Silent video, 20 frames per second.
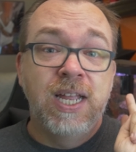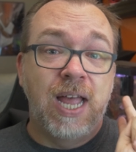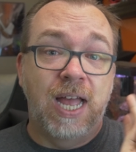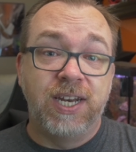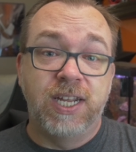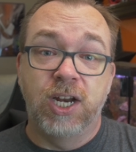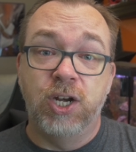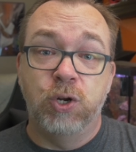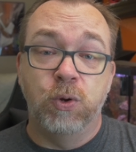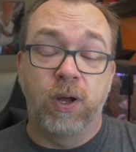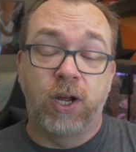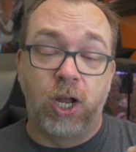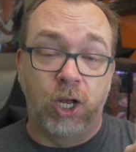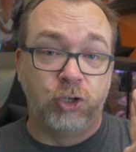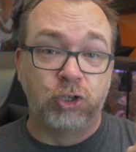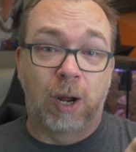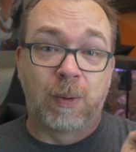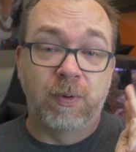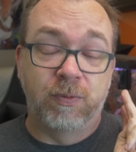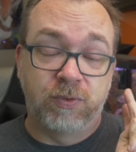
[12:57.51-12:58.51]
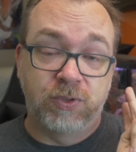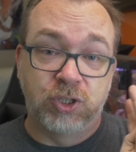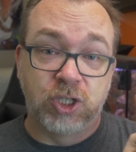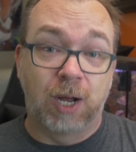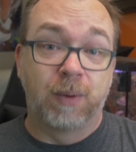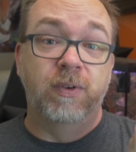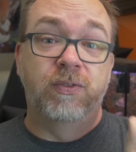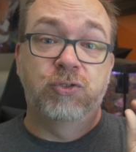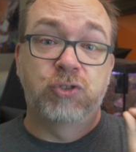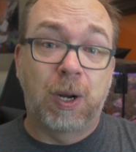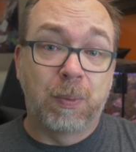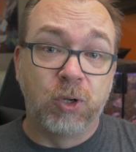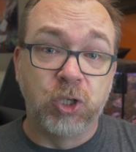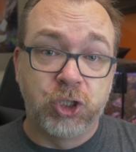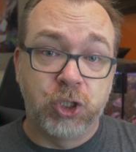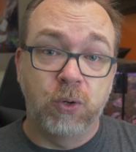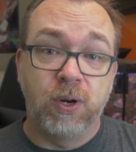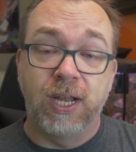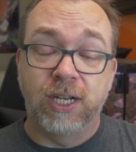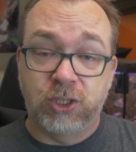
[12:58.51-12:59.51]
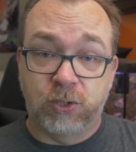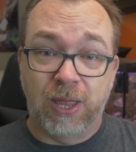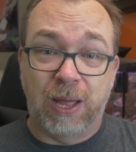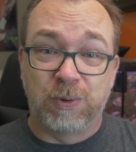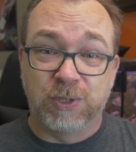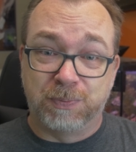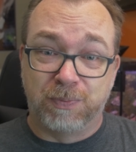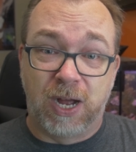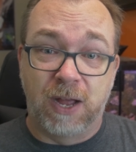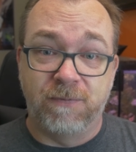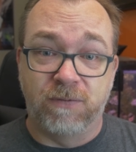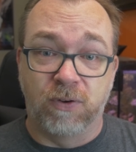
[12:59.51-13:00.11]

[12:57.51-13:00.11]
and didn't do a good job of job of troubleshooting, so that was my